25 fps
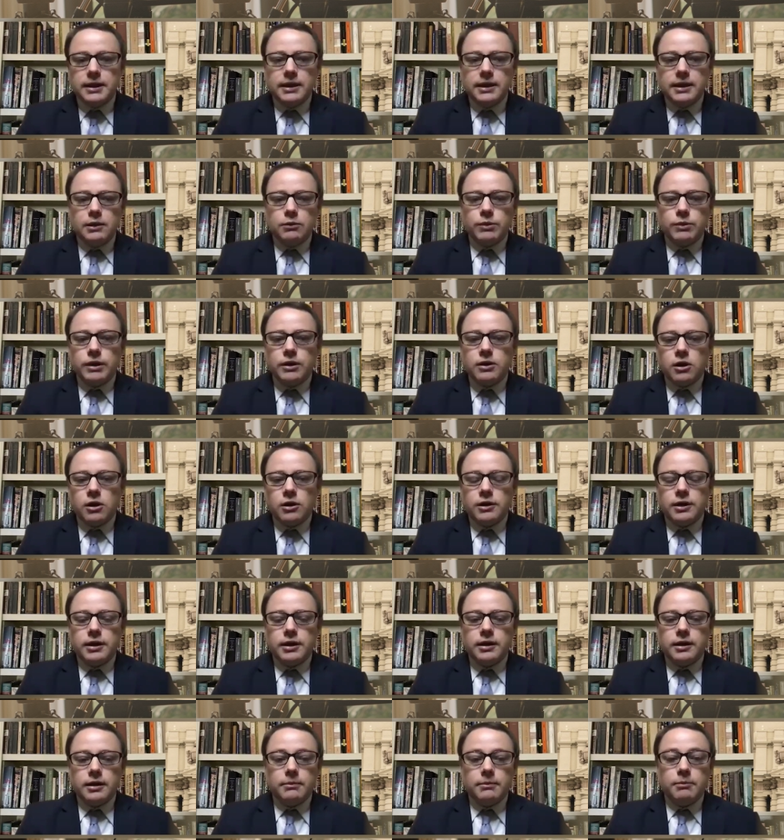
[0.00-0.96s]

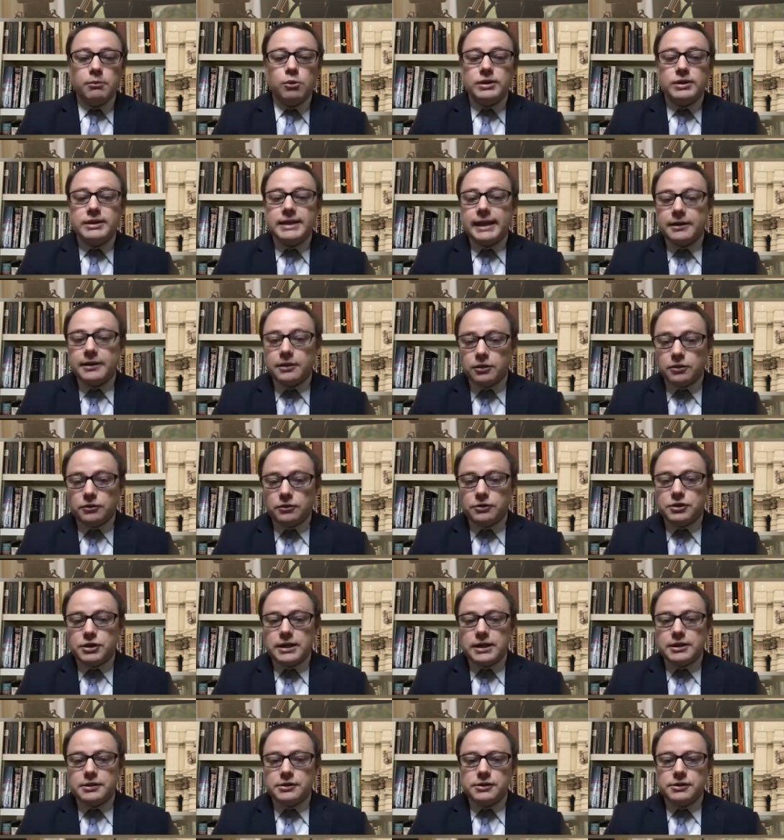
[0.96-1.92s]
regarding more technical
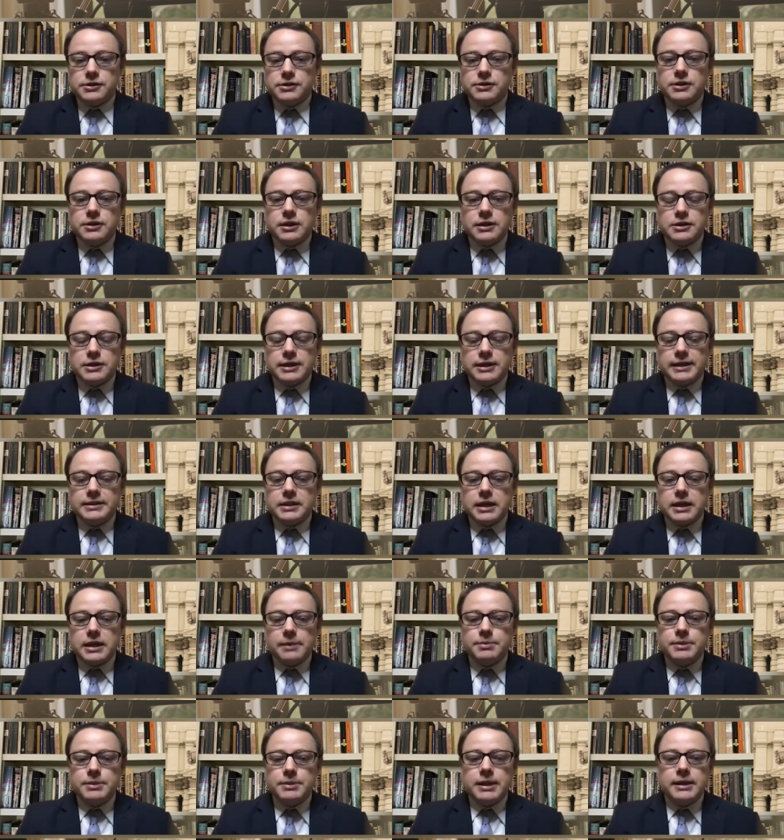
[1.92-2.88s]
changes, such as
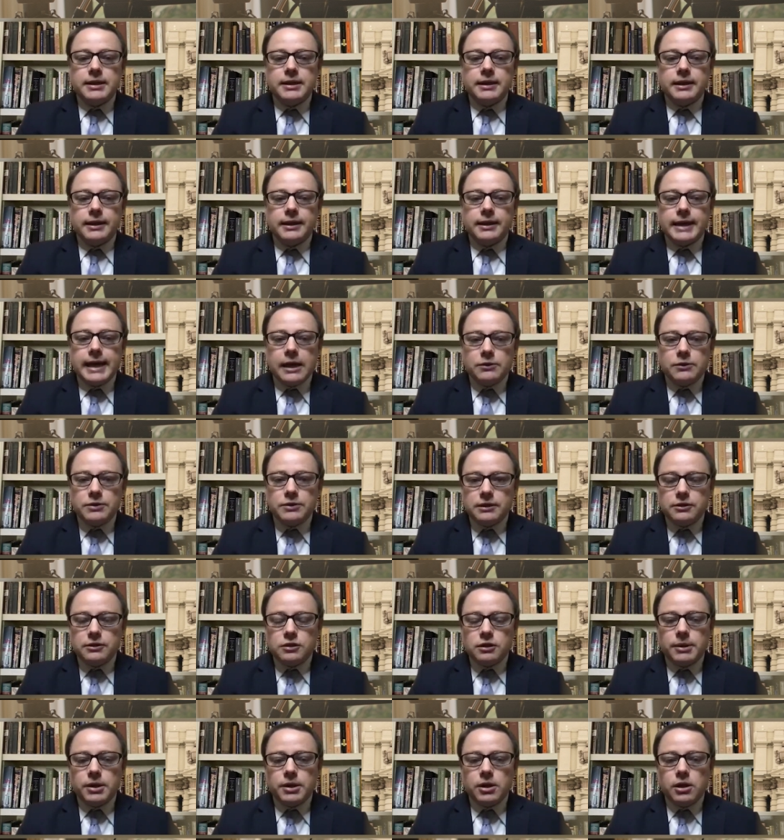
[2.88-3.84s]
updating
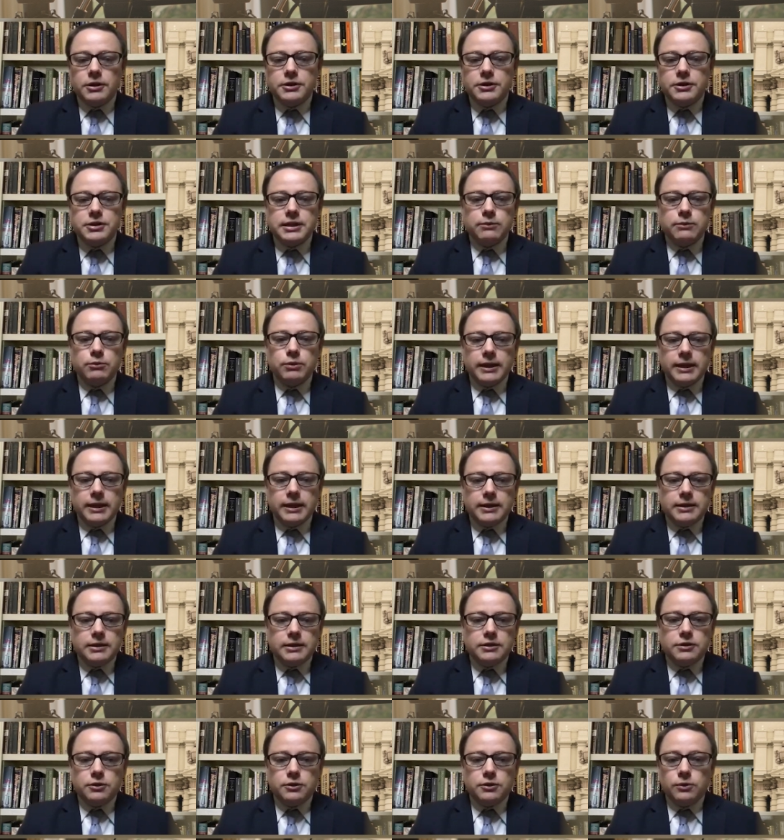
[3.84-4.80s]
accounting terminology
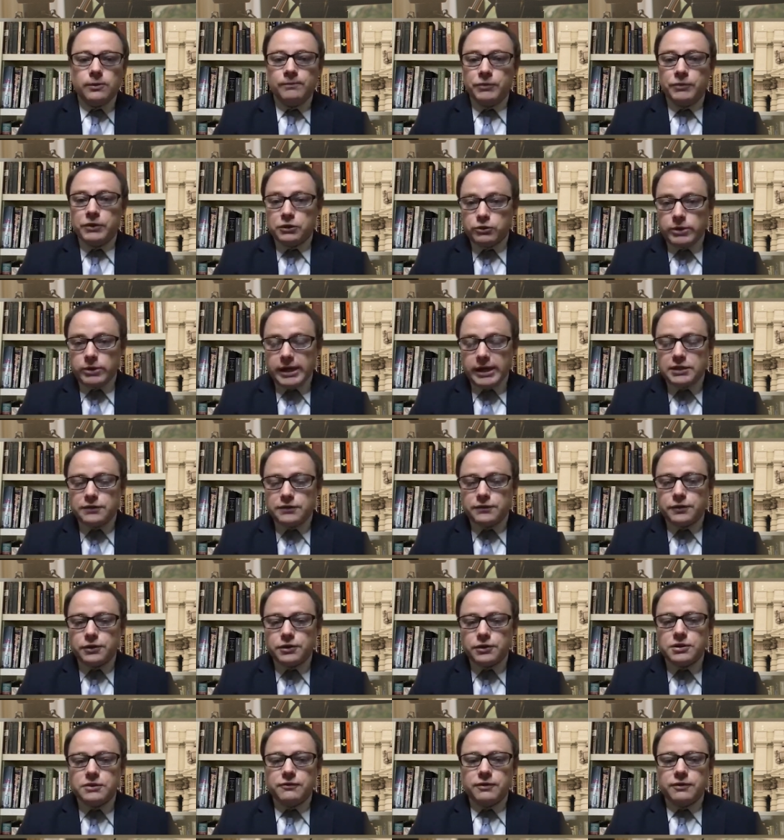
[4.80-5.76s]
related to
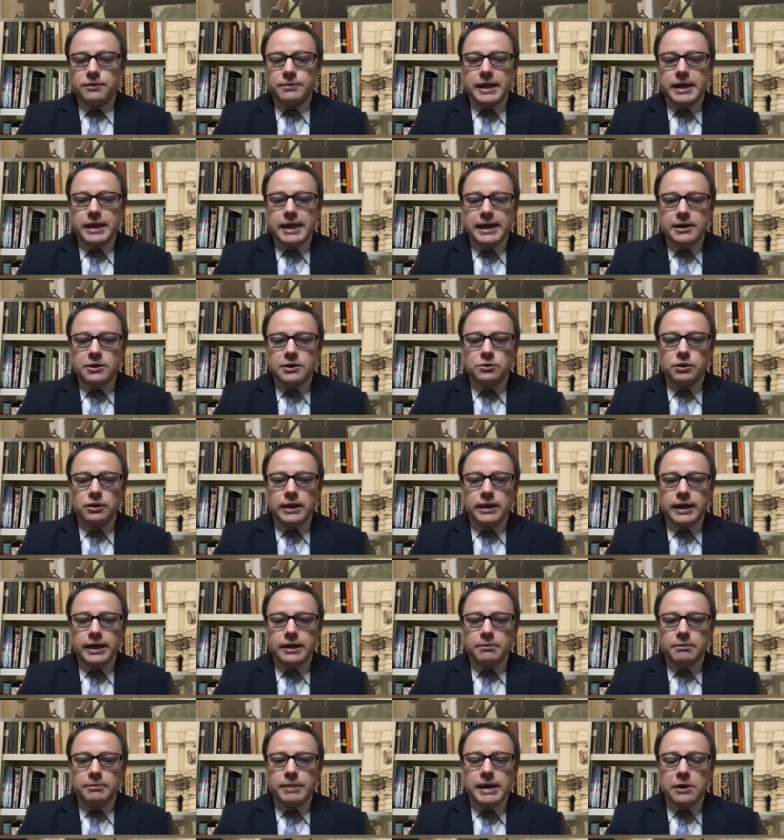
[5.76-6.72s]
transfers from the annual
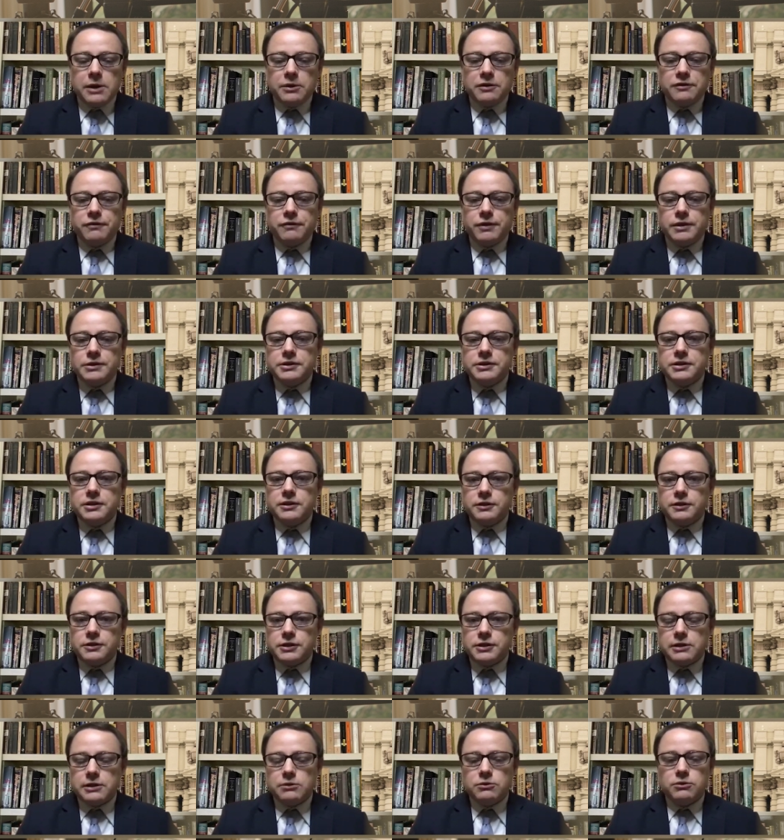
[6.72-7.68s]
light and power funds to
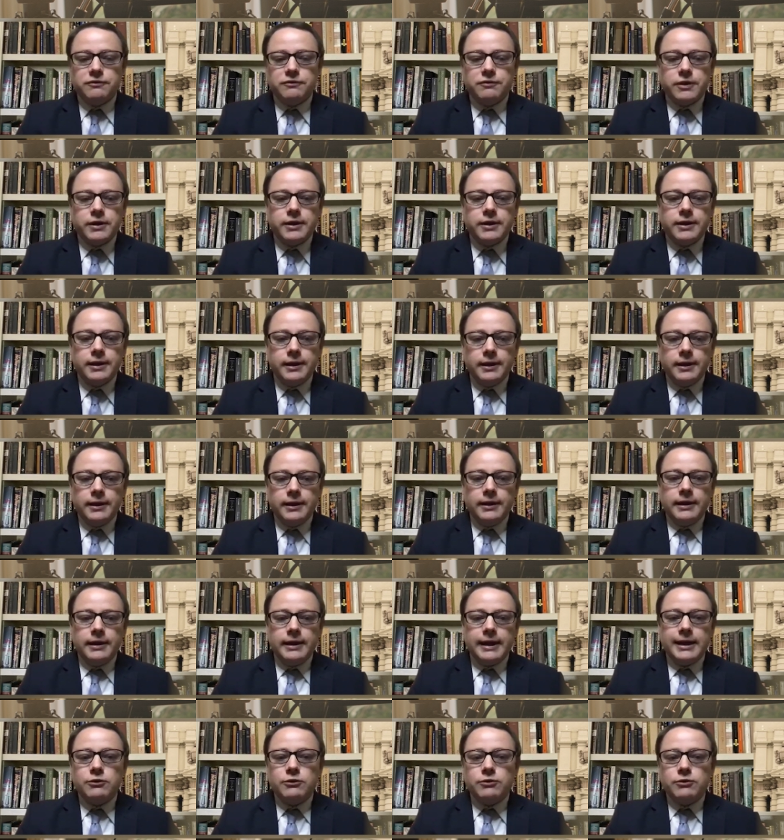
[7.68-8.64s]
the general fund,
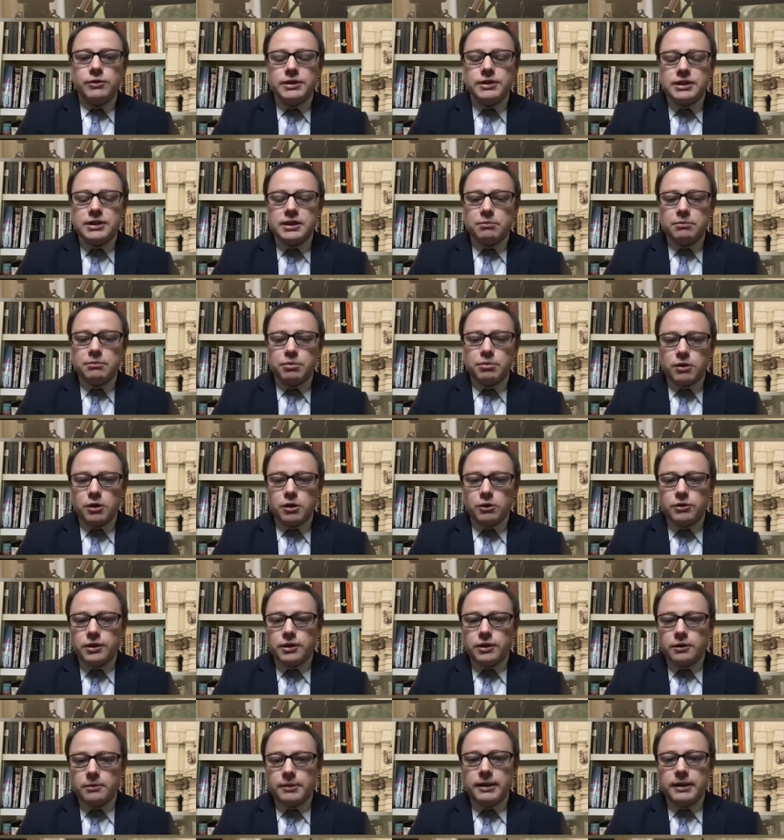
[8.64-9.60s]
increasing
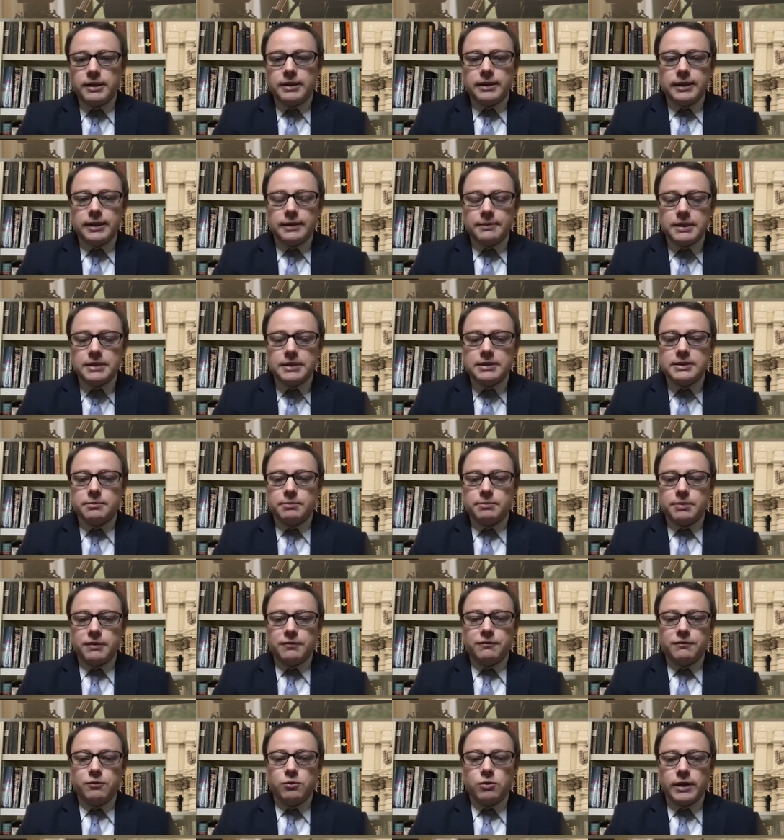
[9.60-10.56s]
procurement limits
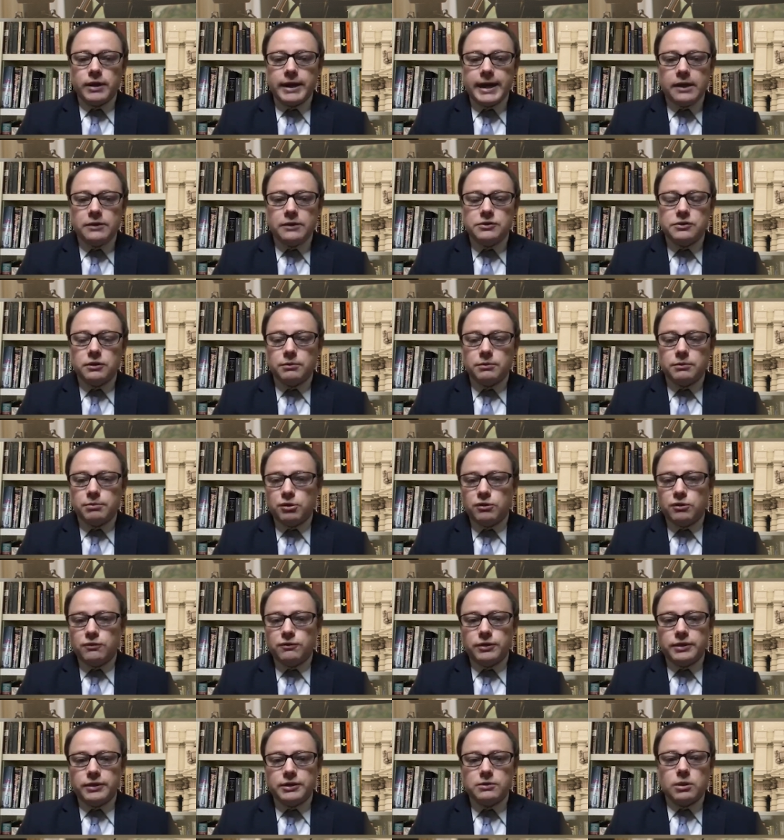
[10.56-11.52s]
before council
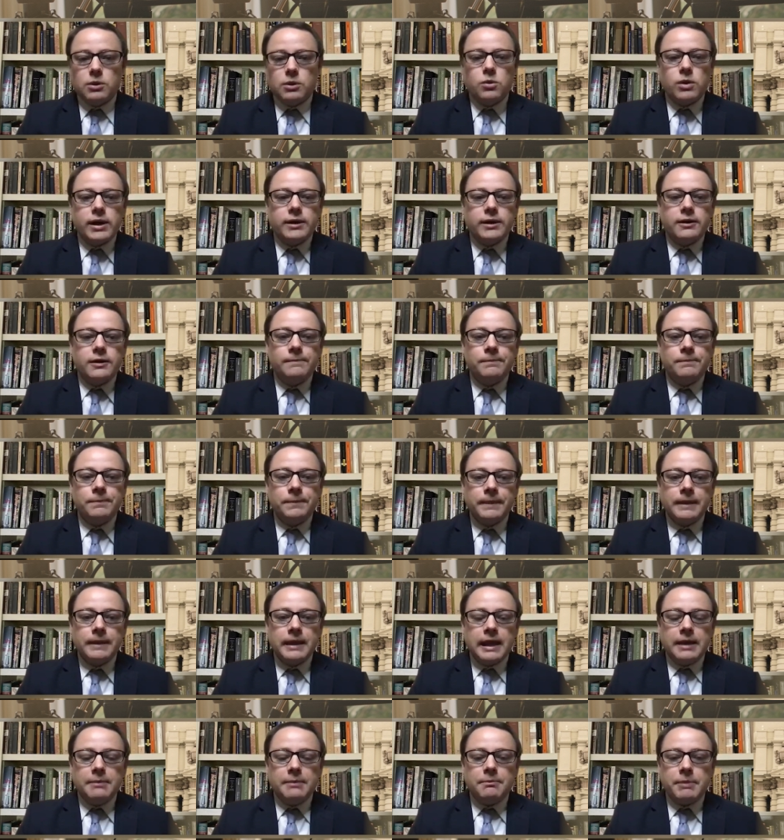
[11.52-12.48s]
approval is required,
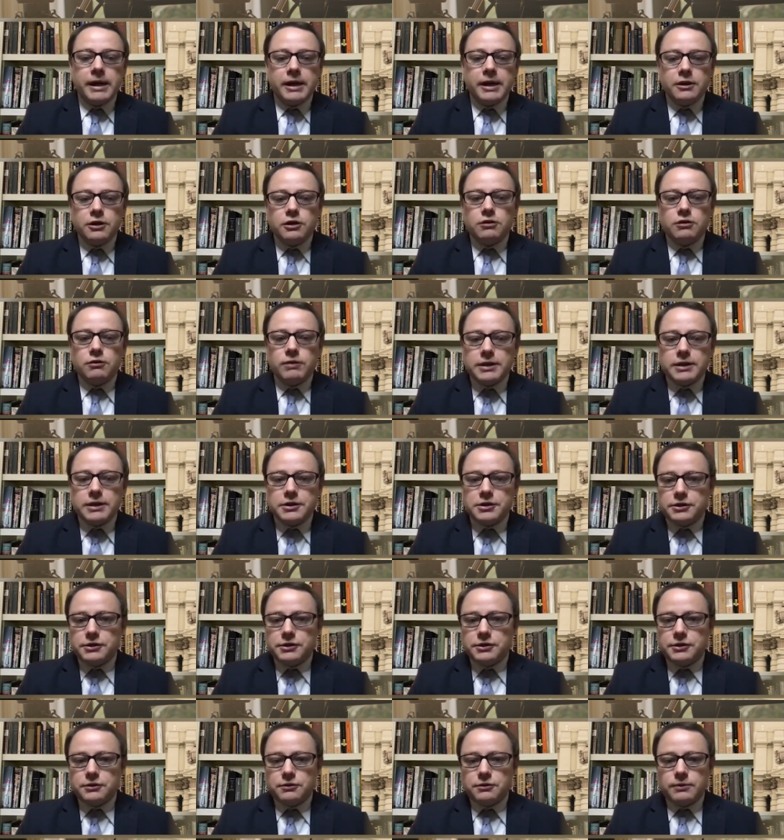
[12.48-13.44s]
and minor
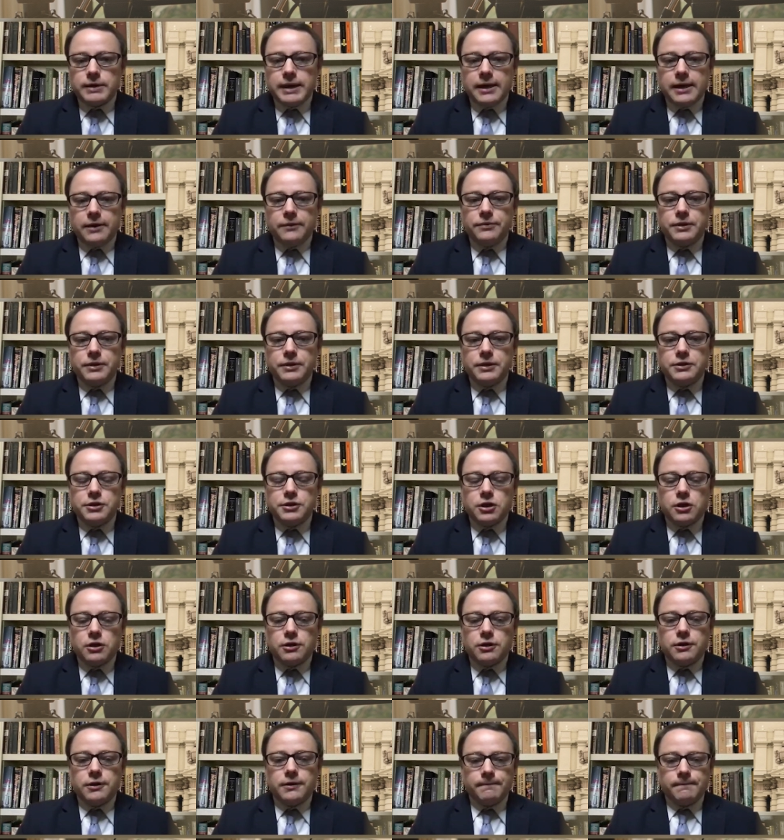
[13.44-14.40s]
corrections throughout the
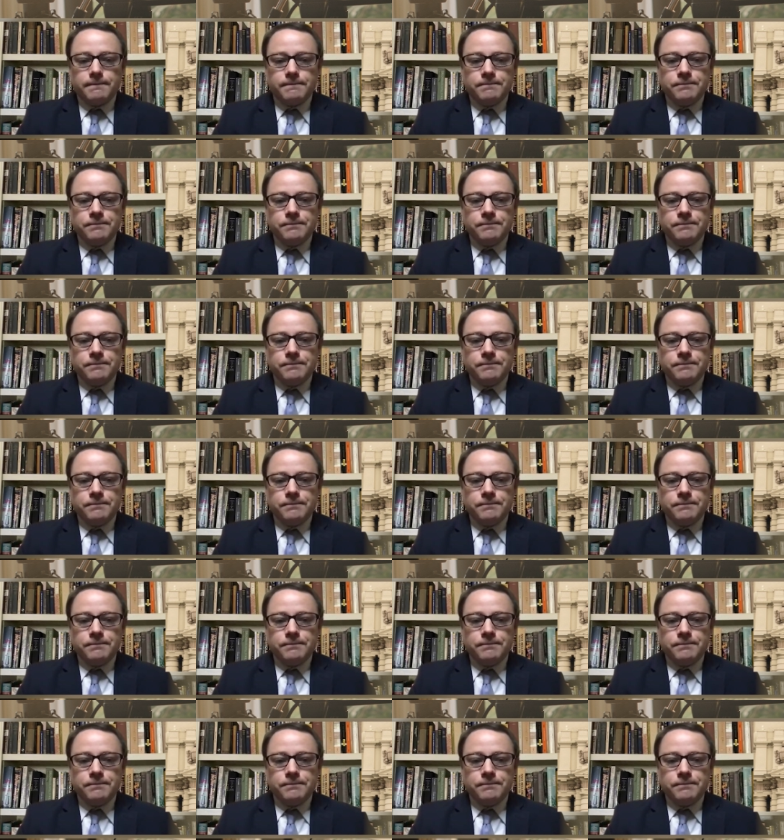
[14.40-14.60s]
charter.